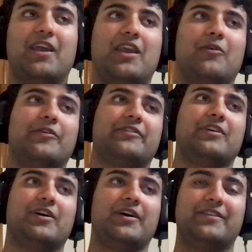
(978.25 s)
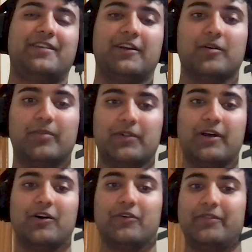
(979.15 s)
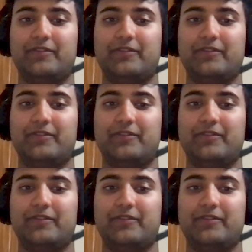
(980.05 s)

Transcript: it was a tier below